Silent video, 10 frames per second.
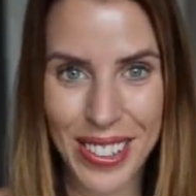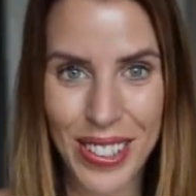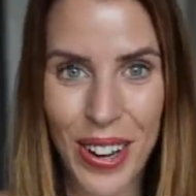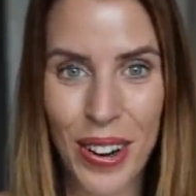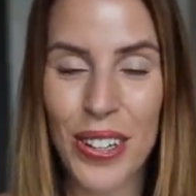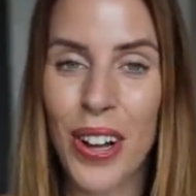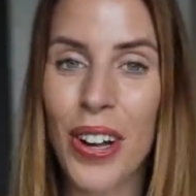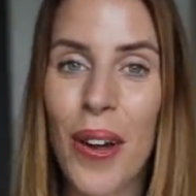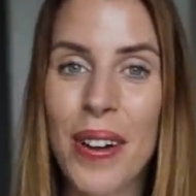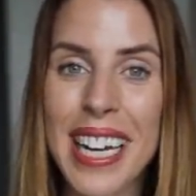So not
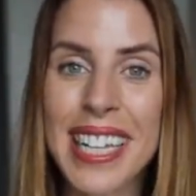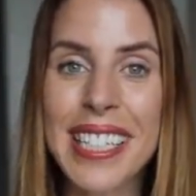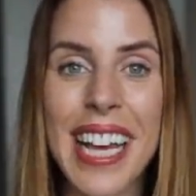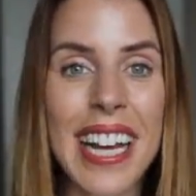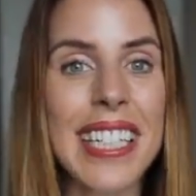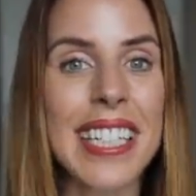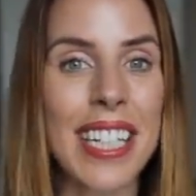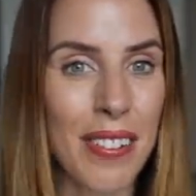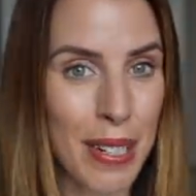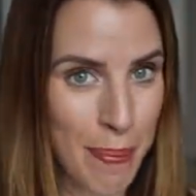only is Sexy
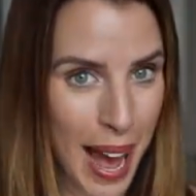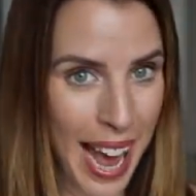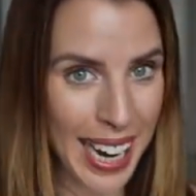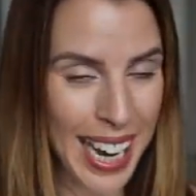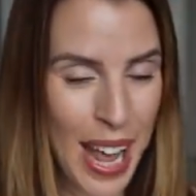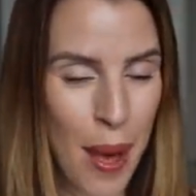Series back,